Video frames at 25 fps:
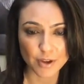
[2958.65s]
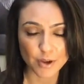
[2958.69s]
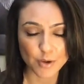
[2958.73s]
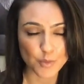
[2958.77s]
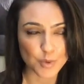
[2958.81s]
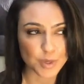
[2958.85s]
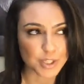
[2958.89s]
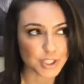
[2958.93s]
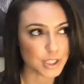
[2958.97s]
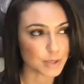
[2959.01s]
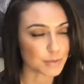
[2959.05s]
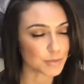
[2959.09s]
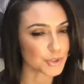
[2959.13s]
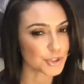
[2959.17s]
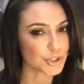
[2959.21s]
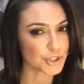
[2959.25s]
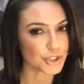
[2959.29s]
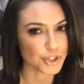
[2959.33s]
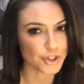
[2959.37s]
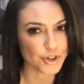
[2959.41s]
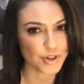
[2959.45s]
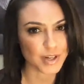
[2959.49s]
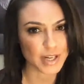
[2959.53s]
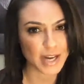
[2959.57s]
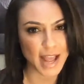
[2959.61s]
which I'm
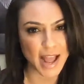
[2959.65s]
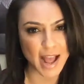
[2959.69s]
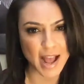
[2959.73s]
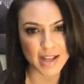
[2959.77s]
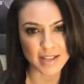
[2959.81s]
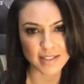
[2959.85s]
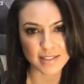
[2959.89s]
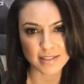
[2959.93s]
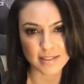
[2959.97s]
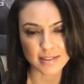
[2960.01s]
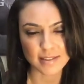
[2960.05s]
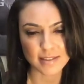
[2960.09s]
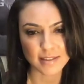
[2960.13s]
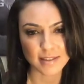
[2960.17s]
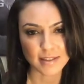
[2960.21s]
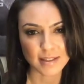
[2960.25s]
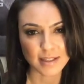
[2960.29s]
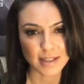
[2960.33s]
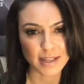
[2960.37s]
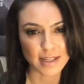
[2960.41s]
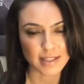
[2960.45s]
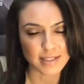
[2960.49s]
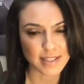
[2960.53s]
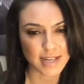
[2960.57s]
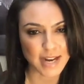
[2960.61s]
sure it has,
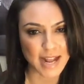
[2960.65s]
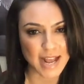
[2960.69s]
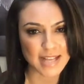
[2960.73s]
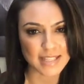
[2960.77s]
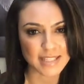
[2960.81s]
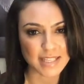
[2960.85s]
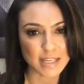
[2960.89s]
because it has